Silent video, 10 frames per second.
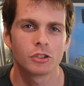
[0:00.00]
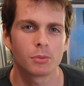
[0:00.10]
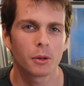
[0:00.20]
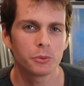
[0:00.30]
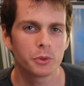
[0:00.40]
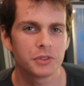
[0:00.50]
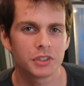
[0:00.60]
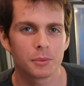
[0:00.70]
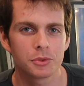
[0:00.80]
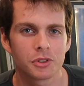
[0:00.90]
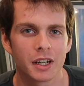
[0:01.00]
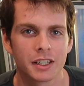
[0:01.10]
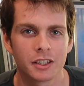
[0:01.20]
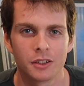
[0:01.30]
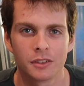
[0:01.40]
So problems with
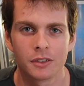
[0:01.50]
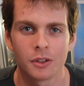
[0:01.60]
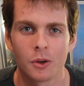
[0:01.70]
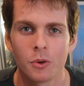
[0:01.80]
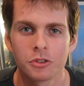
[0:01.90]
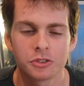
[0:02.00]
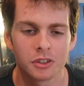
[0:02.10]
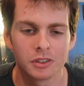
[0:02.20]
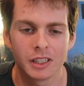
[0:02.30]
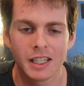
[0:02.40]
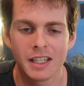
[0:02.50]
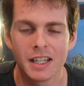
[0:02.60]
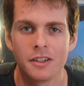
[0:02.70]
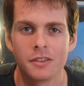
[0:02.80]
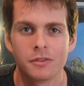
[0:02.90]
substrate can also lead
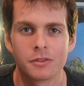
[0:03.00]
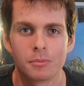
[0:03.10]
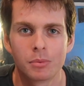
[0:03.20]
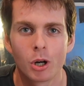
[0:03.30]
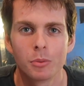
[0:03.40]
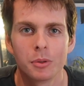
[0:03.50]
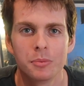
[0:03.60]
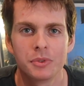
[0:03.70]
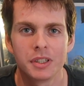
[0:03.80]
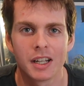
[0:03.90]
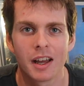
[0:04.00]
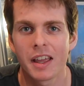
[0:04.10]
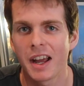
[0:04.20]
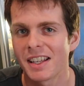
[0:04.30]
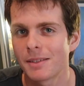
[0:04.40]
in from problems in
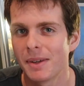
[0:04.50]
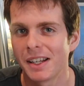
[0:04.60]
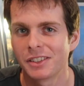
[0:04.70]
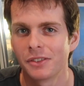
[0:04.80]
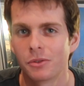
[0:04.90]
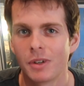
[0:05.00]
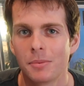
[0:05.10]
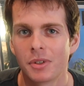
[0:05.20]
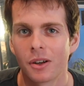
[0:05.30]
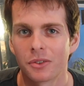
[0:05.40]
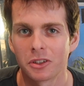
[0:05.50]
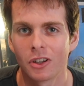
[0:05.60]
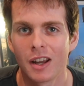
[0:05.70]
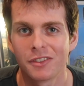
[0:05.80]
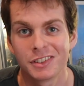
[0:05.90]
other aspects of the reptile's
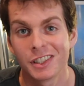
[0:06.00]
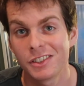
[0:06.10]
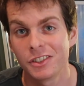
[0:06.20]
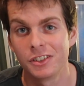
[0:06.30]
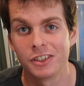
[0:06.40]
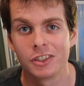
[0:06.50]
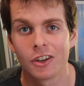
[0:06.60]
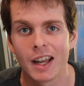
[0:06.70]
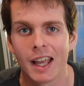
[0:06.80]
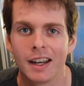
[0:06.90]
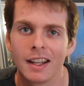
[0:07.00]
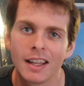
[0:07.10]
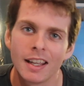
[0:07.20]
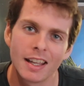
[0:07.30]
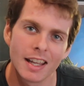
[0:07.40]
life, such as diet.
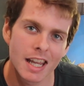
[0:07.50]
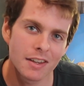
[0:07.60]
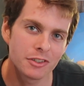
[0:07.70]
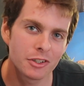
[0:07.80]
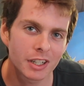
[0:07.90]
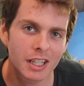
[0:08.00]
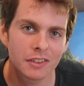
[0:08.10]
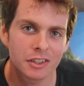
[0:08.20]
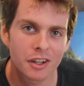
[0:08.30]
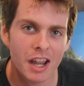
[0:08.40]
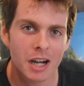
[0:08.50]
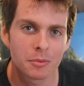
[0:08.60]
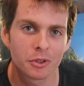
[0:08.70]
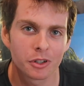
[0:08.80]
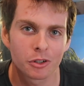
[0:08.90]
If you're not giving your
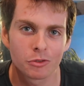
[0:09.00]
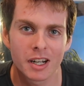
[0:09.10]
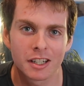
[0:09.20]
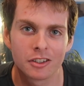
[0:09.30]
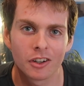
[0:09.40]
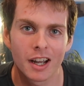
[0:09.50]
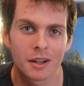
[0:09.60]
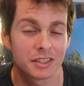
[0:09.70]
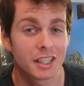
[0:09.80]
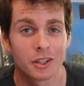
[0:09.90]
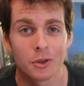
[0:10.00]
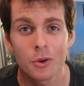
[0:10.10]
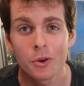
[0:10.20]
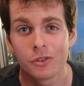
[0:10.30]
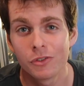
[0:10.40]
animal a correct diet that's getting all the